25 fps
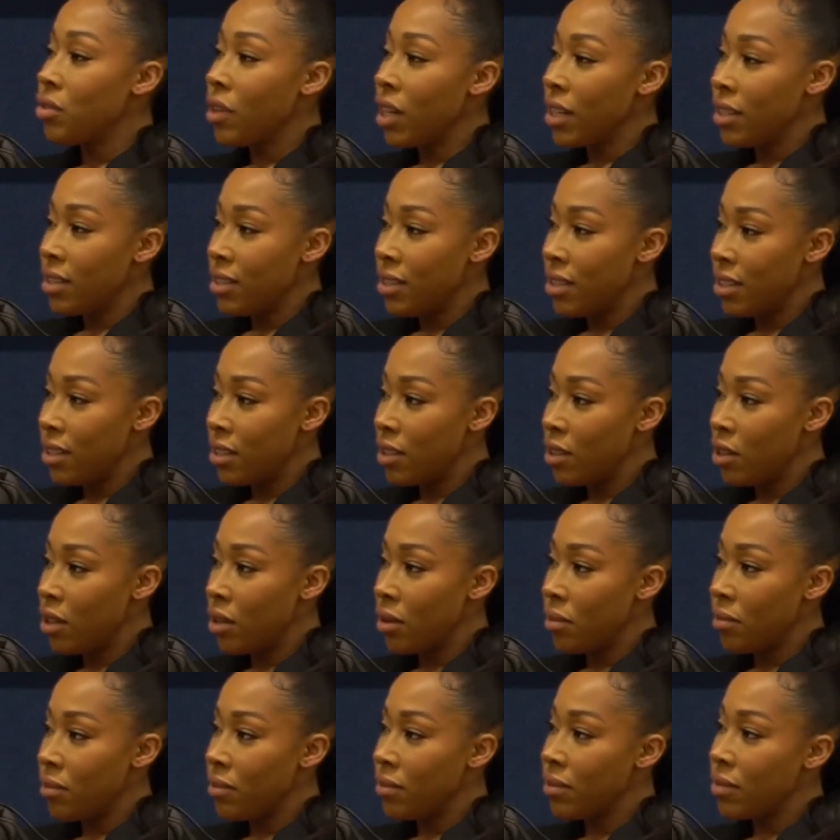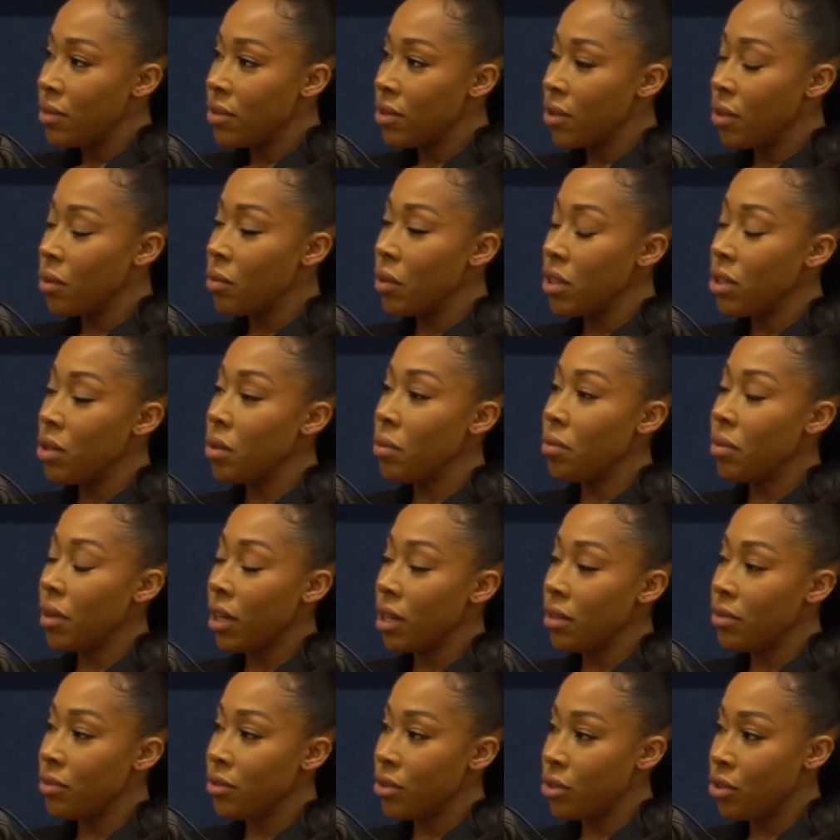tracking system. Right. So when you
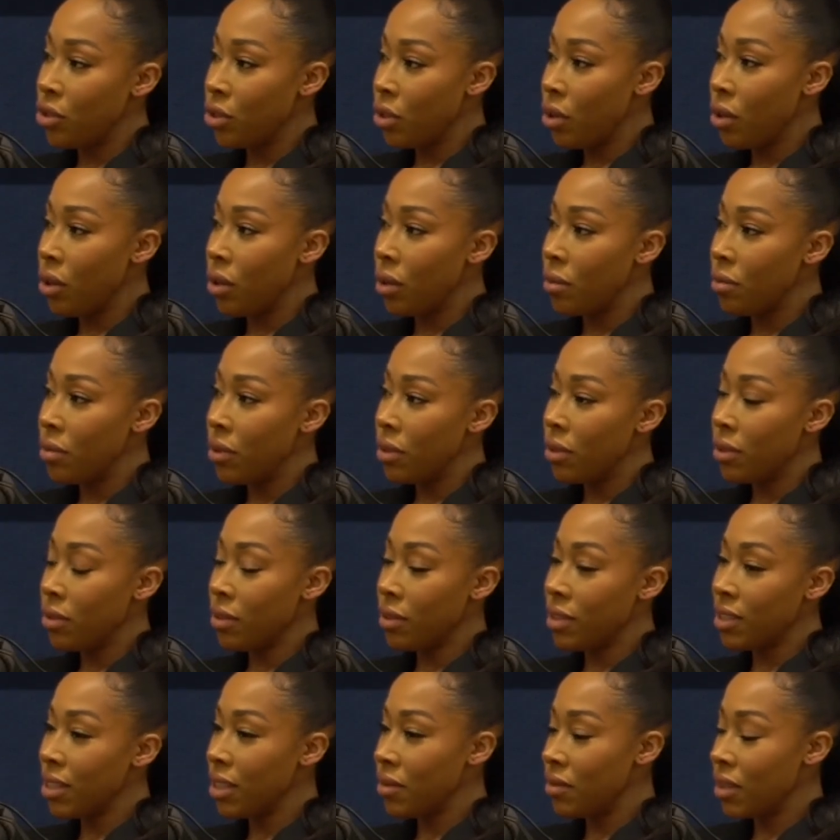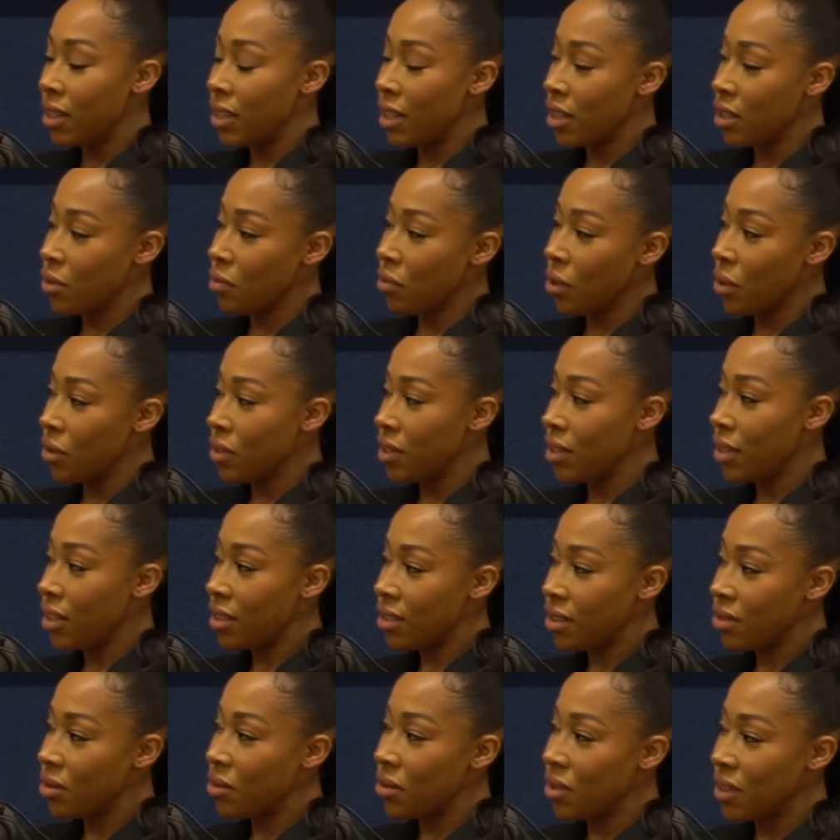apply for a job, your CV gets
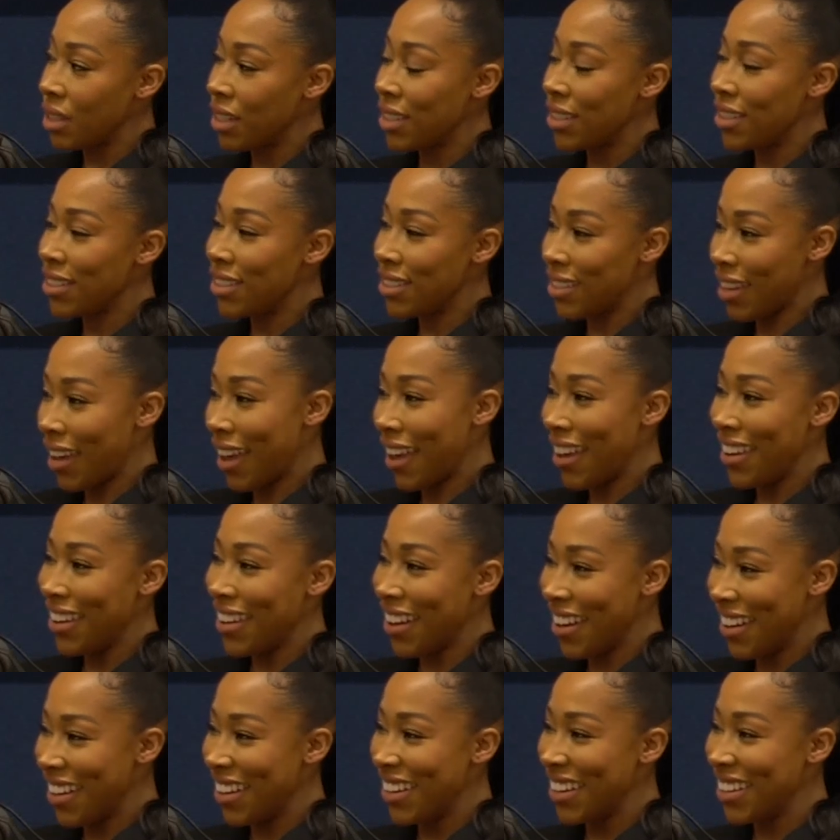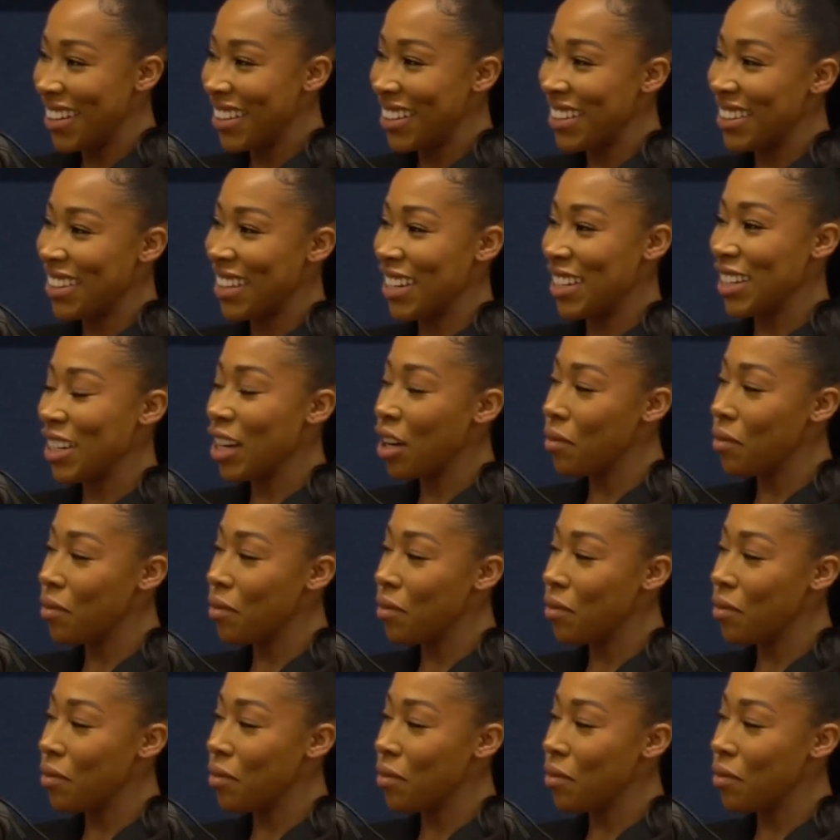processed through this AI that